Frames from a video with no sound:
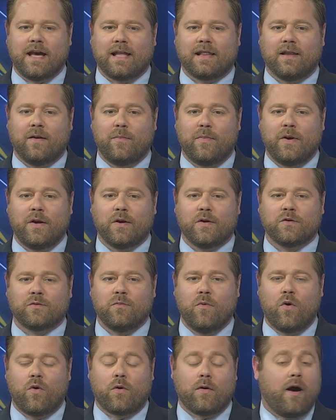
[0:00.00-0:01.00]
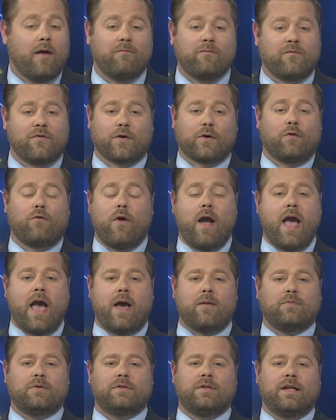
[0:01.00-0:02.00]
title appears more up for
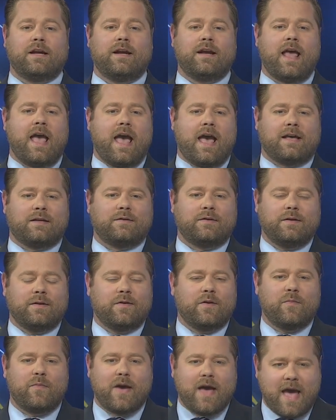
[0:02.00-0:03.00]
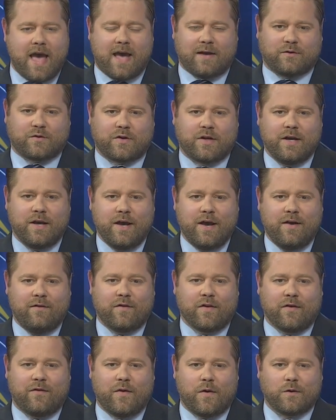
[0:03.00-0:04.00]
grabs than it has in the past.
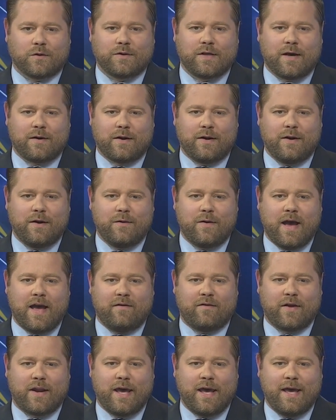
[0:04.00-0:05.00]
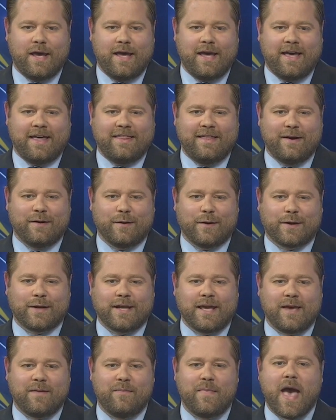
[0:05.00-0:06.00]
For the folks out in New Haven, they're looking
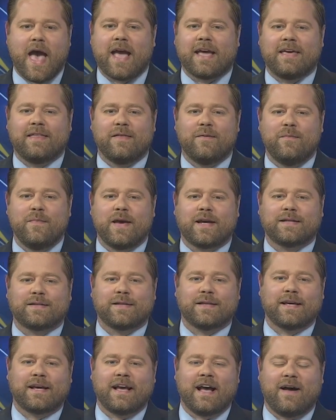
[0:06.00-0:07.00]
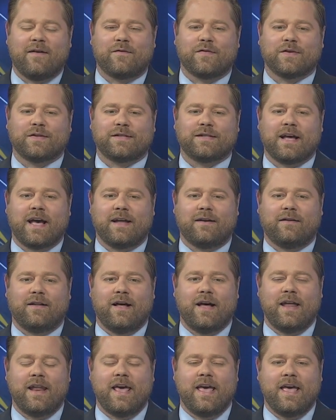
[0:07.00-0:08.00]
to get back in the mix of the conference title
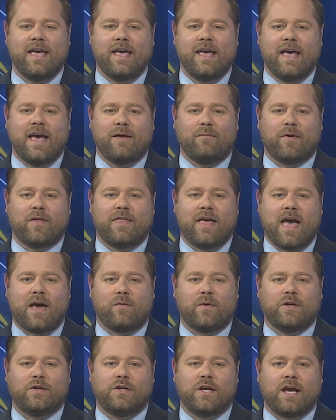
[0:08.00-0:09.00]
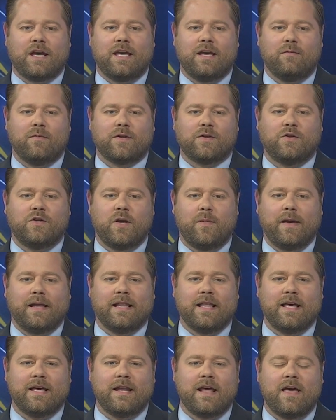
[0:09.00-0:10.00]
hunt. And with that, we check in with Jimmy
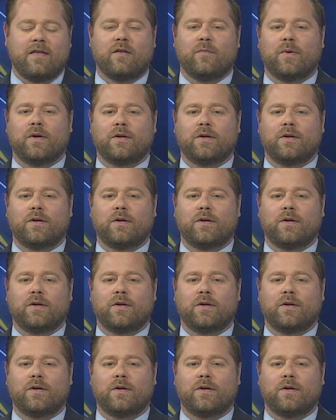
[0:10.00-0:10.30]
Lynn and the